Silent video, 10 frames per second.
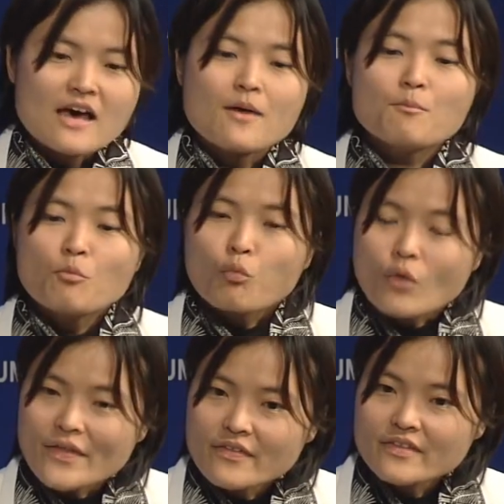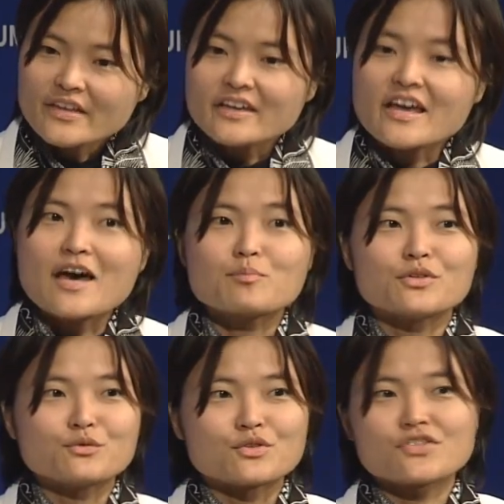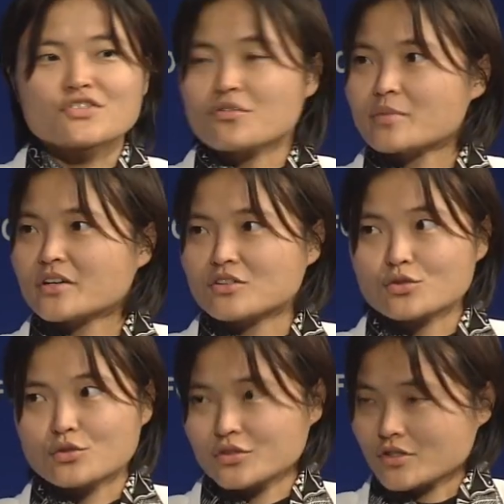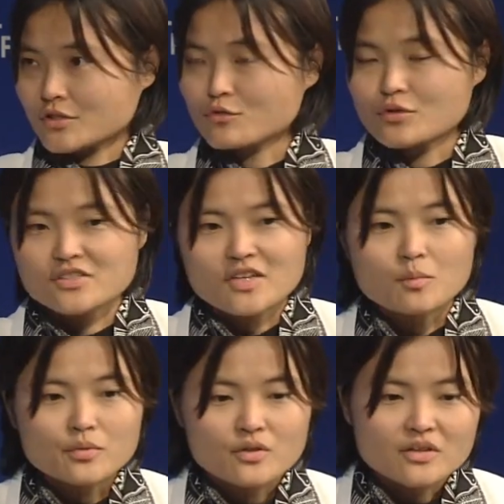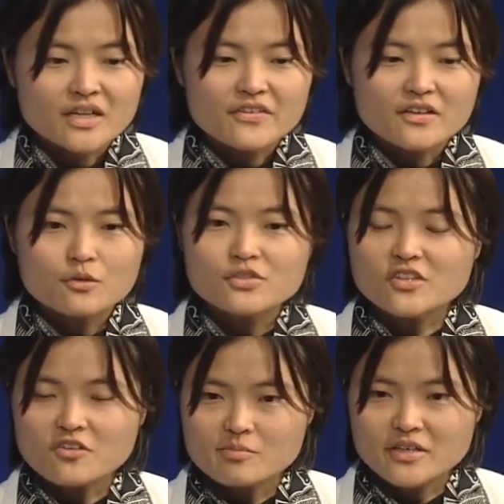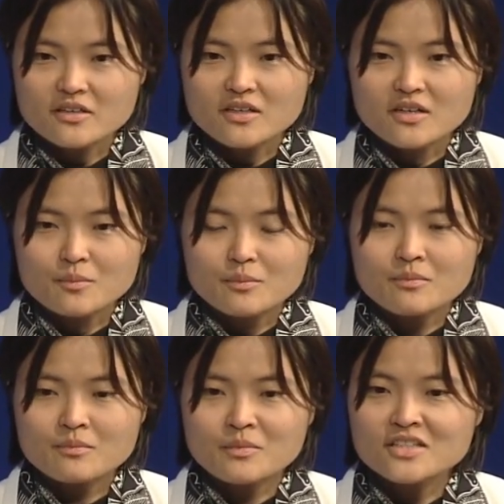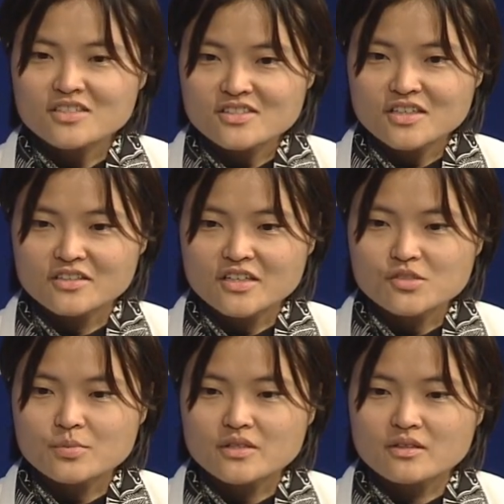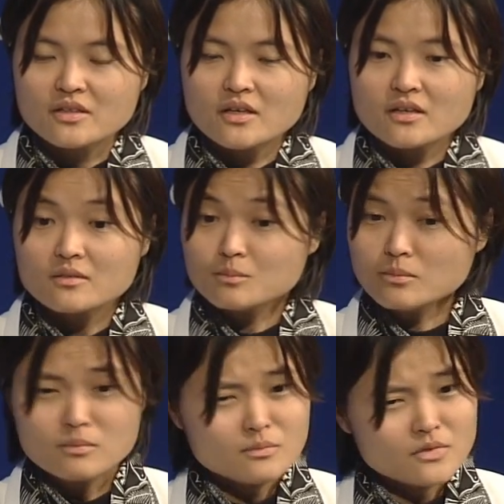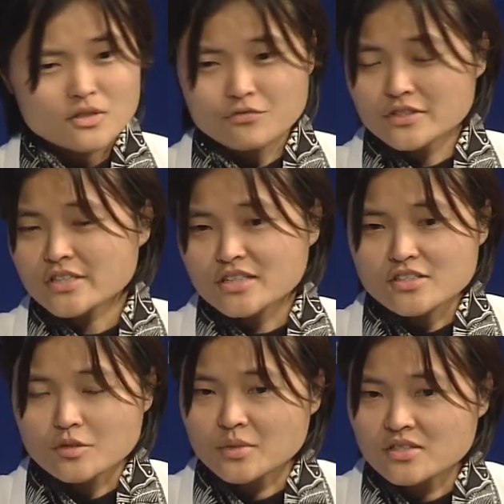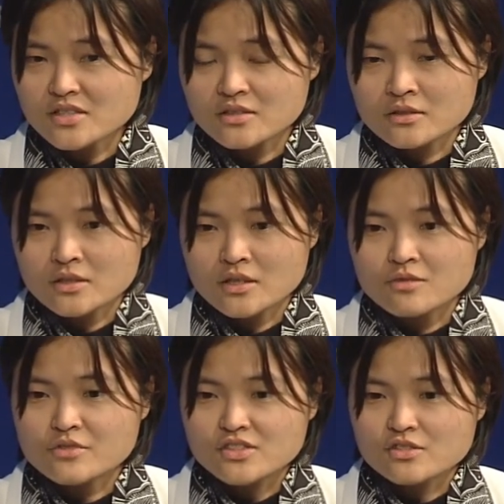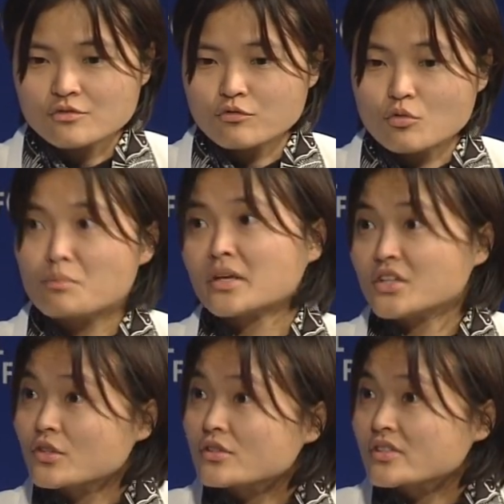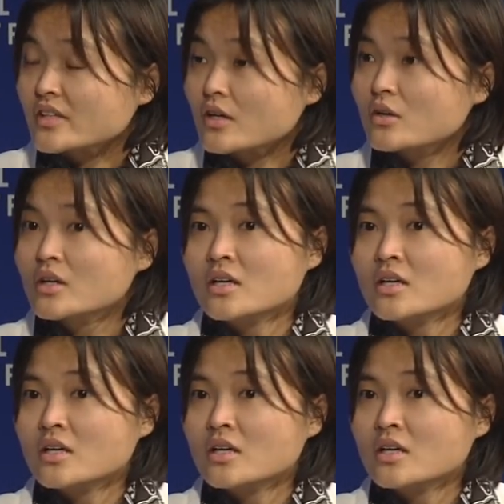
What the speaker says: And when that happened with SoftBank and Toyota, for example, I think with SoftBank, Masa-san has been a fantastic, amazing investor for many years now.